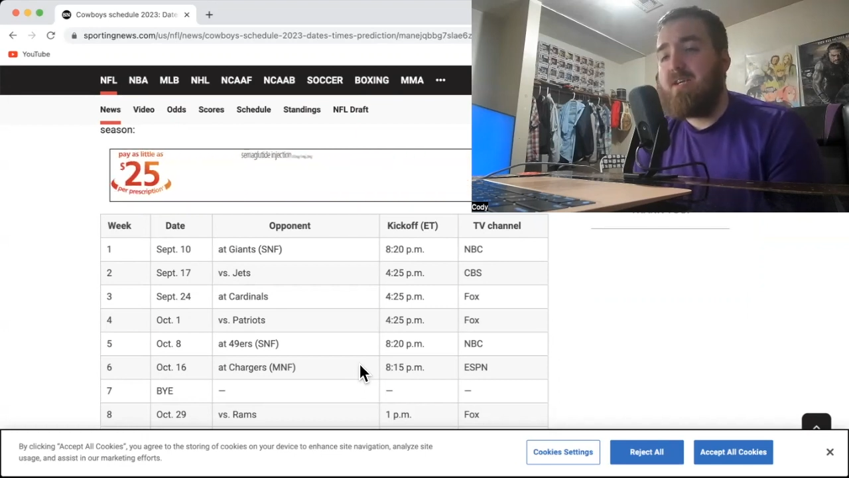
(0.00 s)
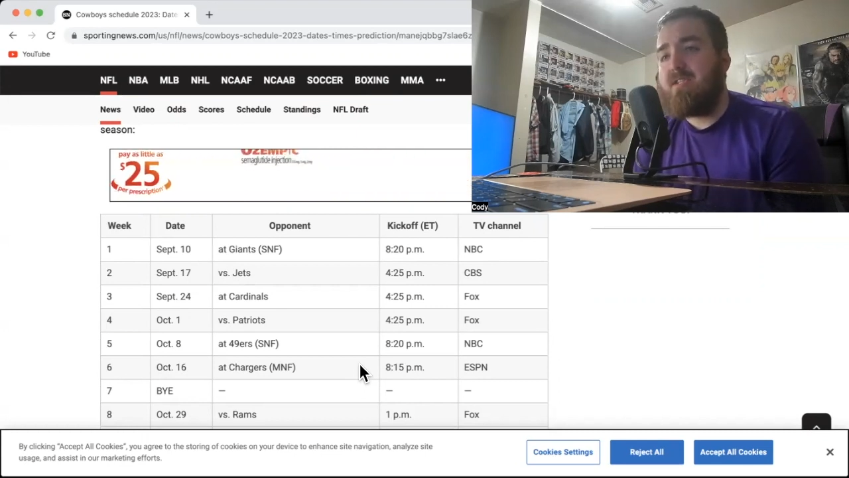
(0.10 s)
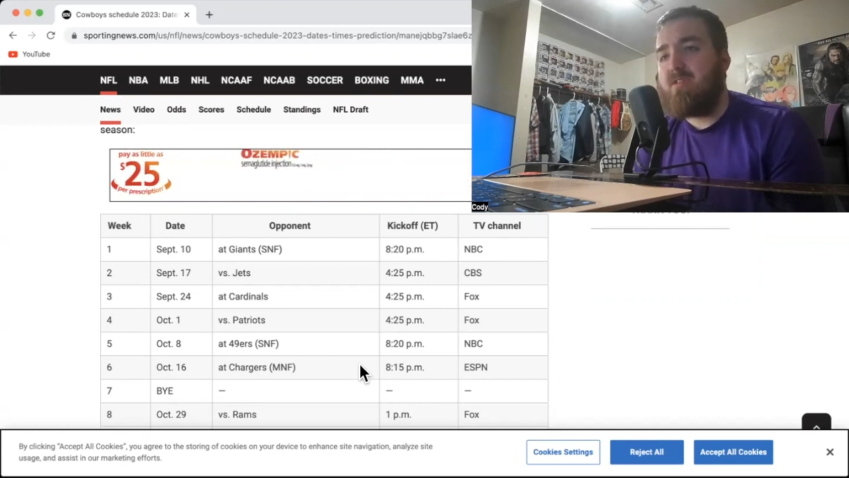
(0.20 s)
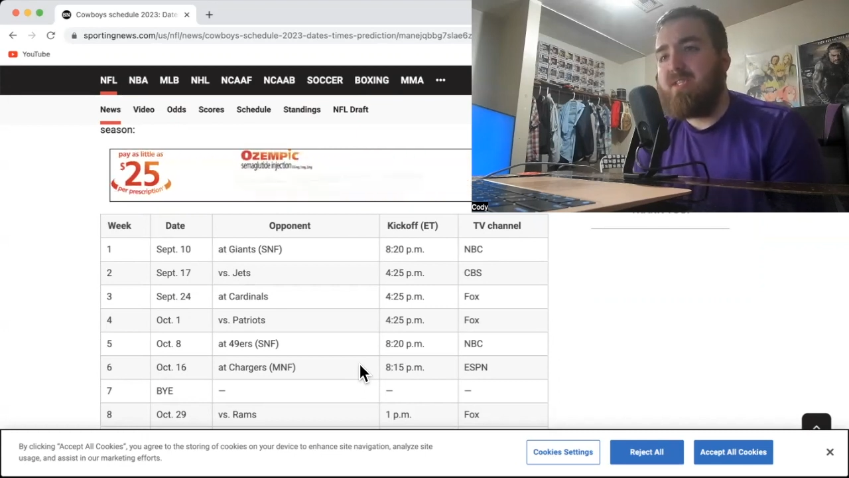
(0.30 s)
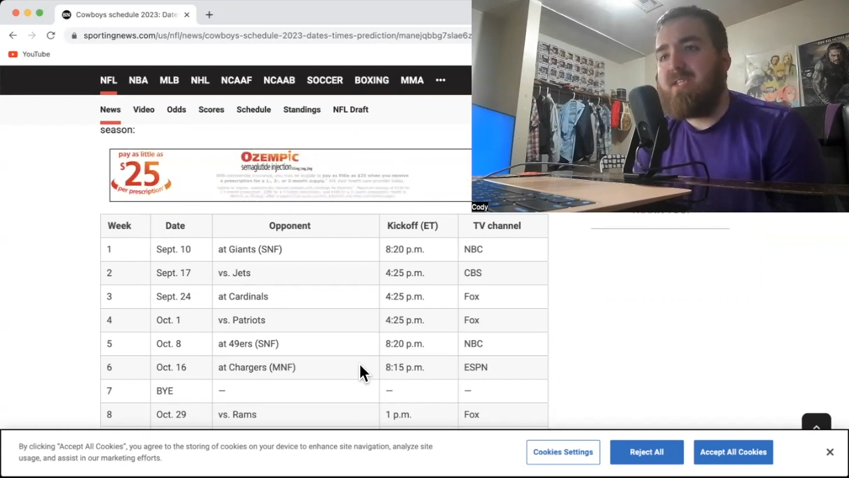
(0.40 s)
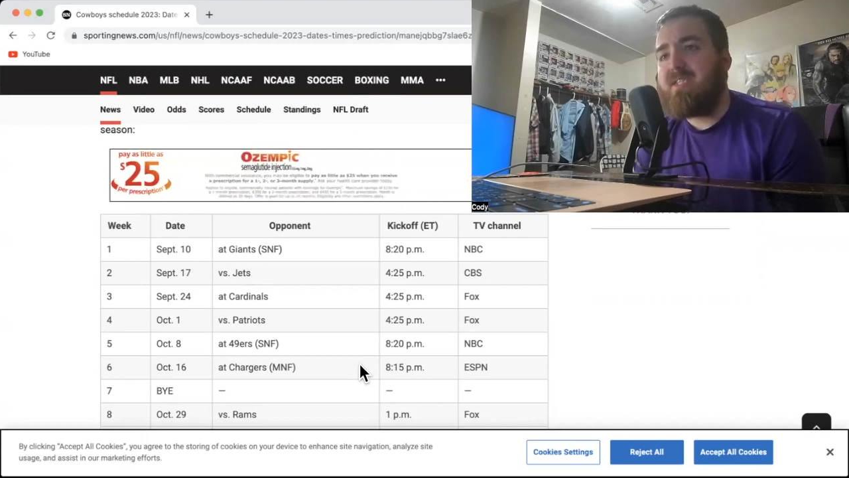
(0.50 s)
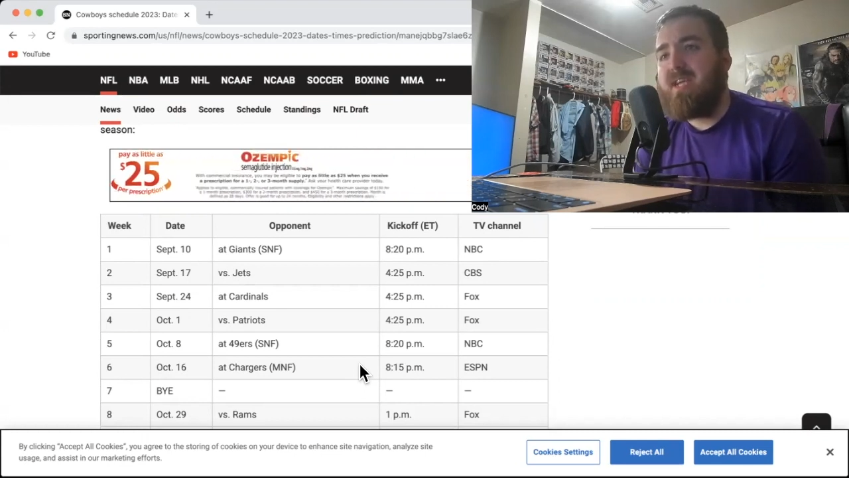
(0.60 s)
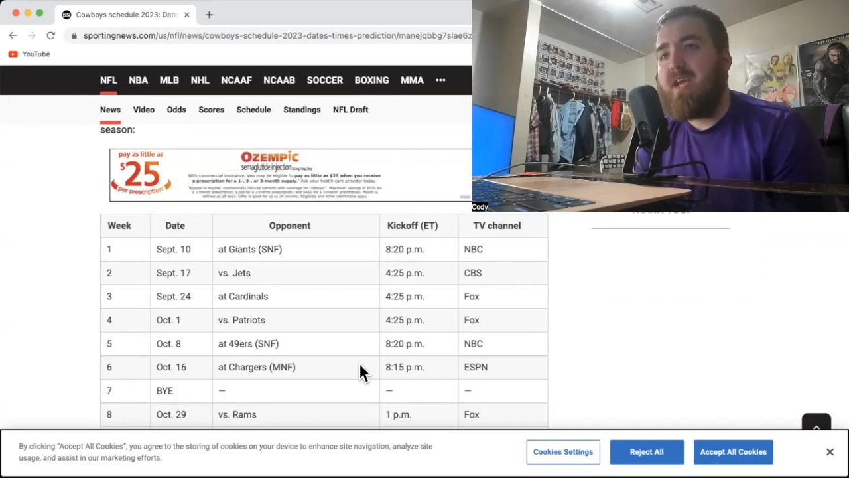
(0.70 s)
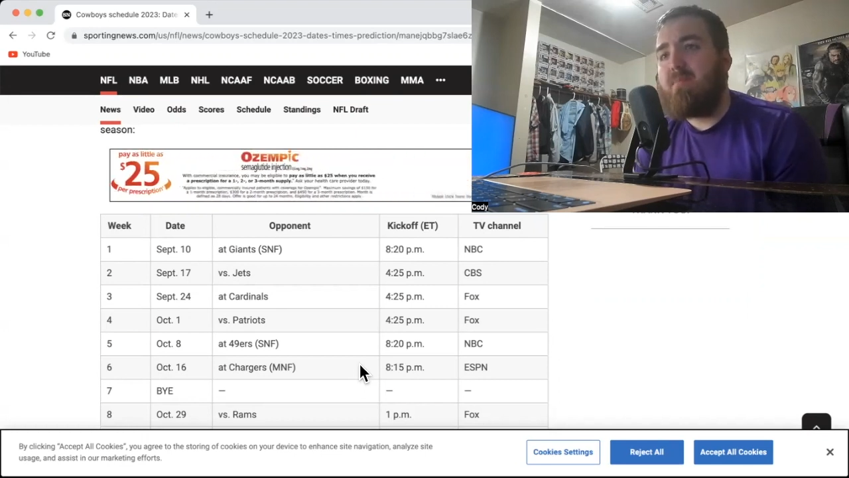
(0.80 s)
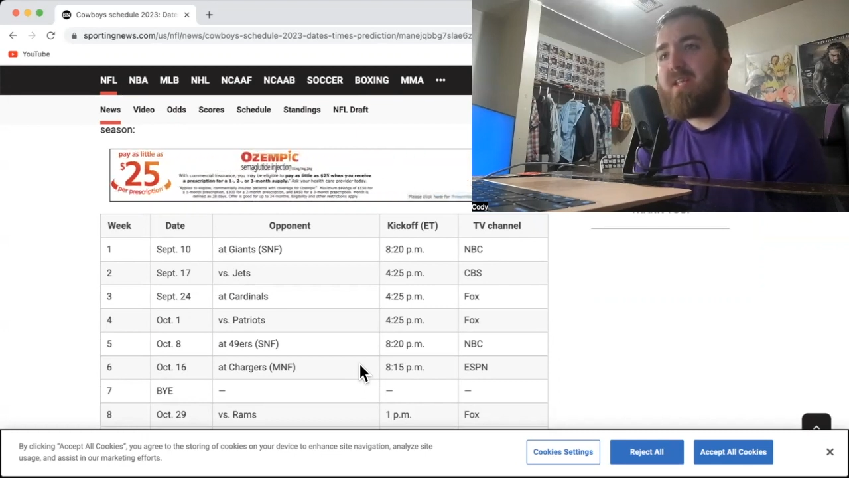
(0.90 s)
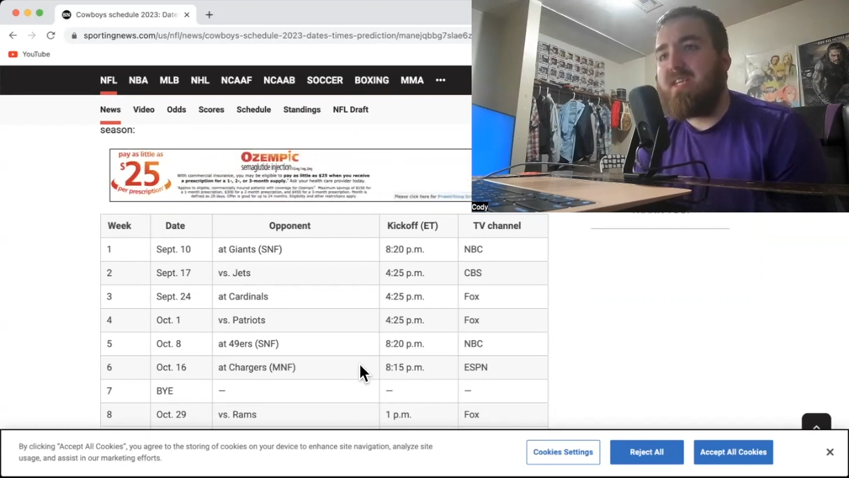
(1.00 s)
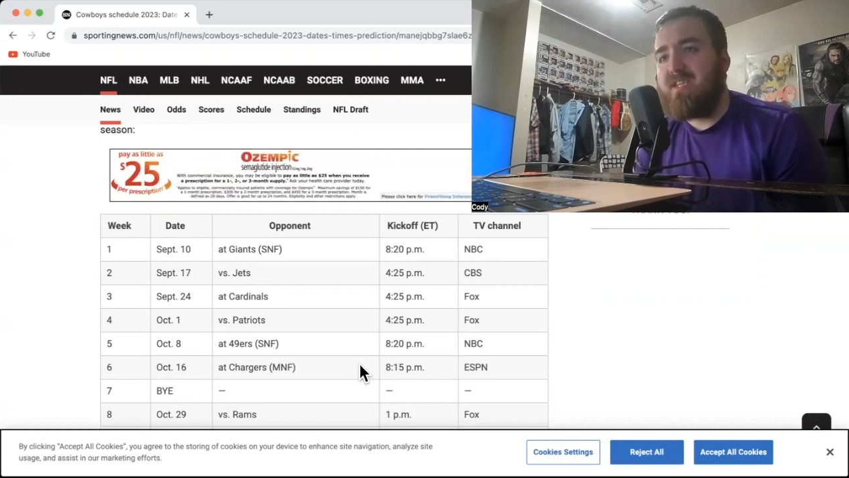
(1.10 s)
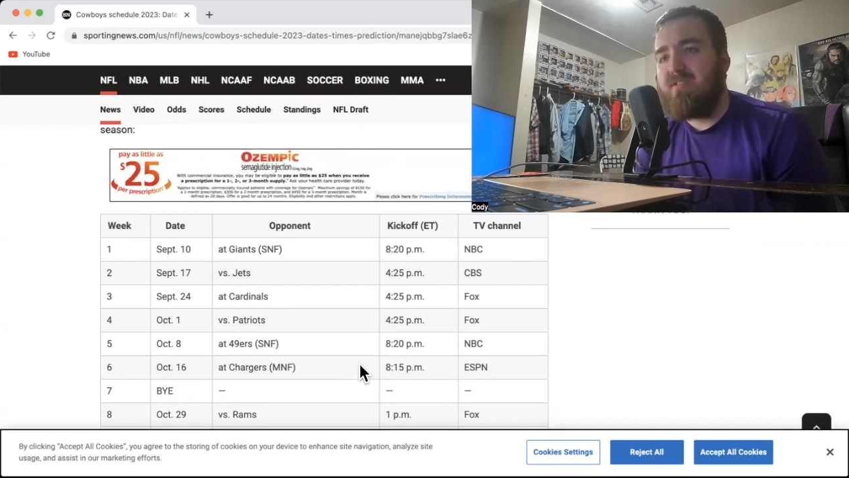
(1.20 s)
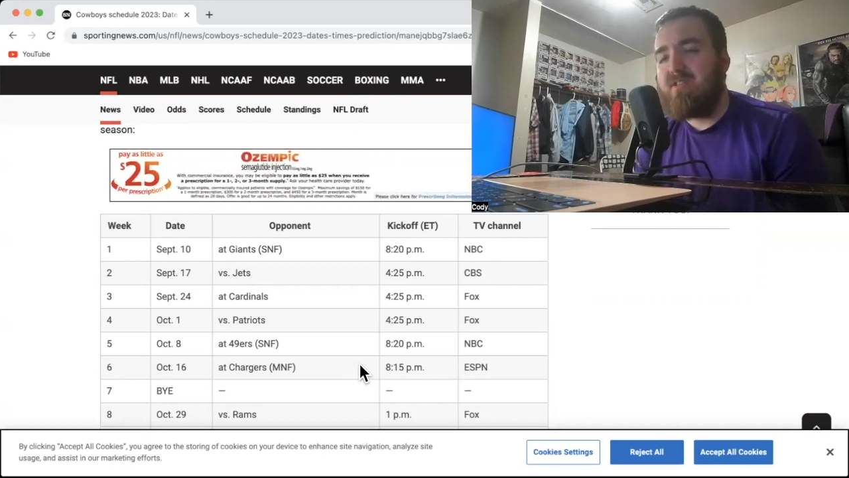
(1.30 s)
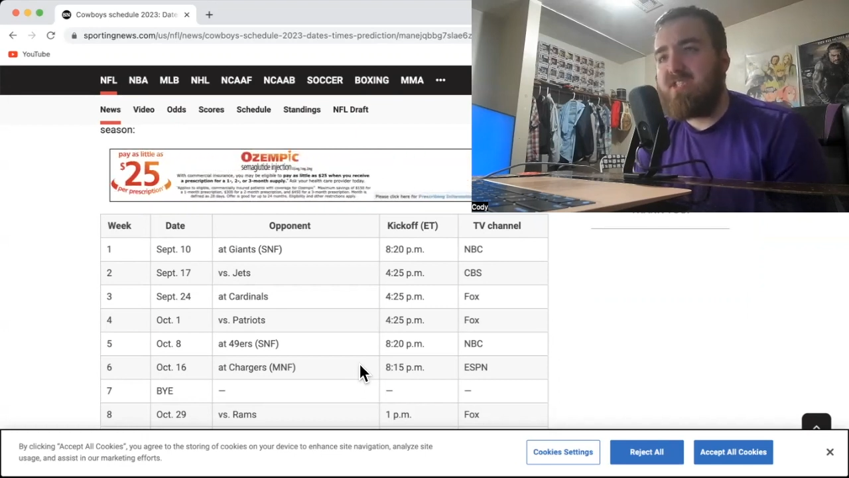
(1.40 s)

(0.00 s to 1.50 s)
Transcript: So in this game, I think you'll